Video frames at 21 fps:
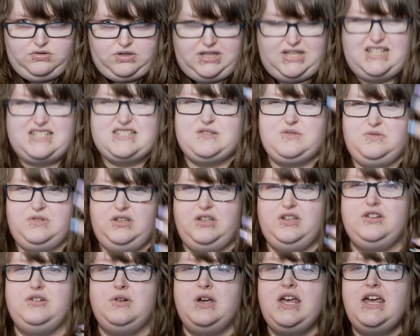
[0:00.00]
and it's,
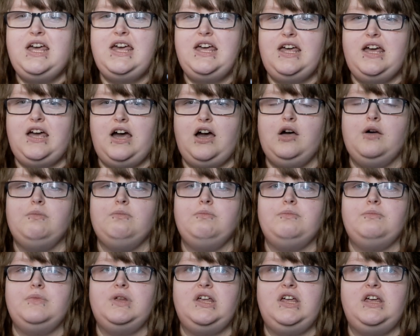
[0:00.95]
you
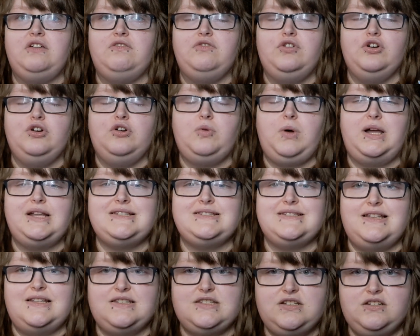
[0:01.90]
know, if you're quite
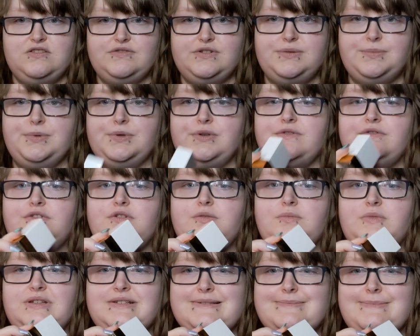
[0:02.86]
sensitive to
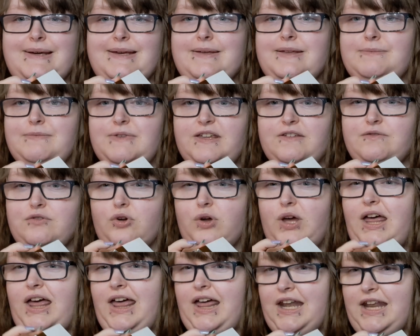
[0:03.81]
perfume, this might give you a
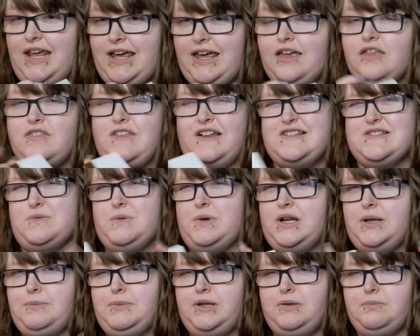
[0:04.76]
headache. That's what
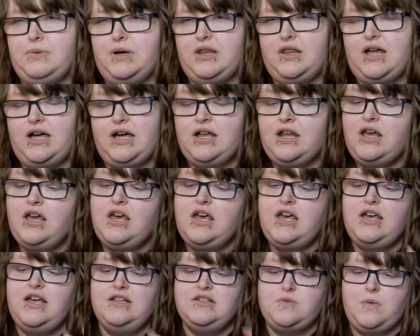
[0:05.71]
I mean by that.
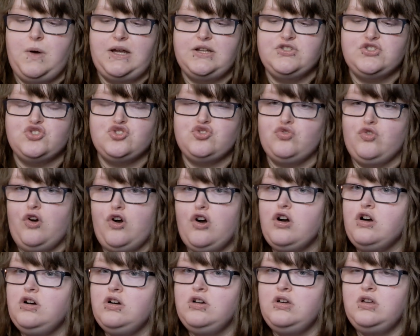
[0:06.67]
It's quite
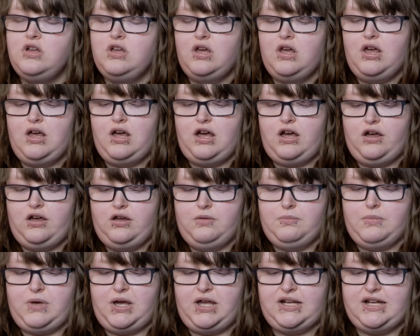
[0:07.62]
strong,
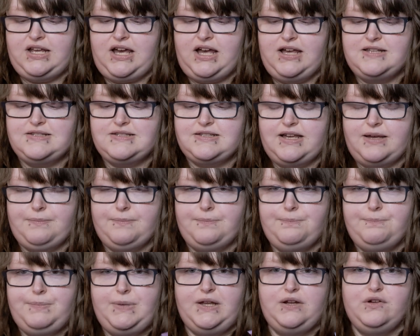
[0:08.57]
and it has that
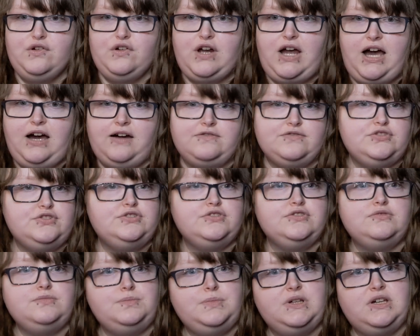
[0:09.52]
bitter
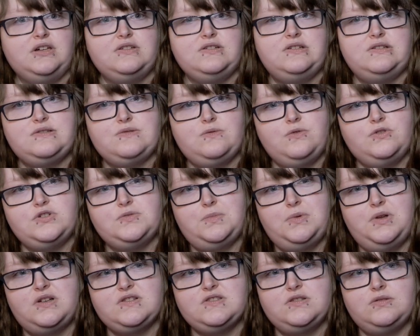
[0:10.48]
afternote because orange
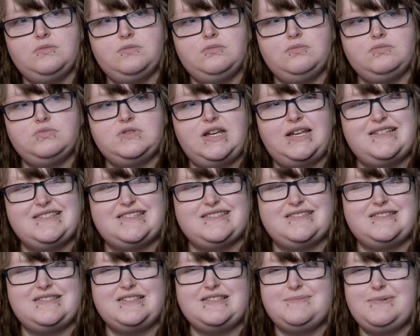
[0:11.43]
blossom tends
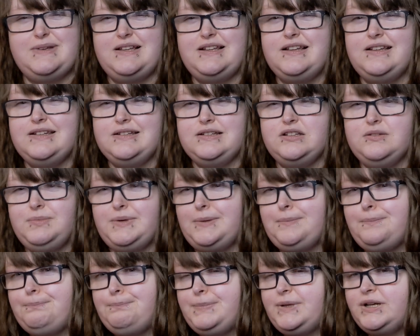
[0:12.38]
to smell a little
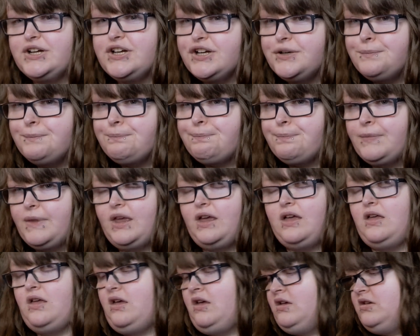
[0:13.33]
bit bitter.
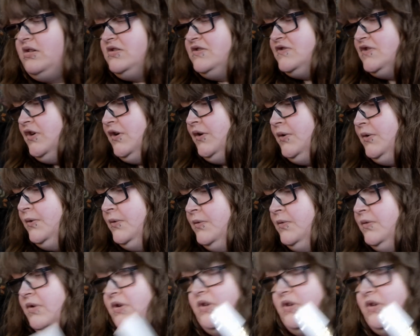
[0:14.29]
So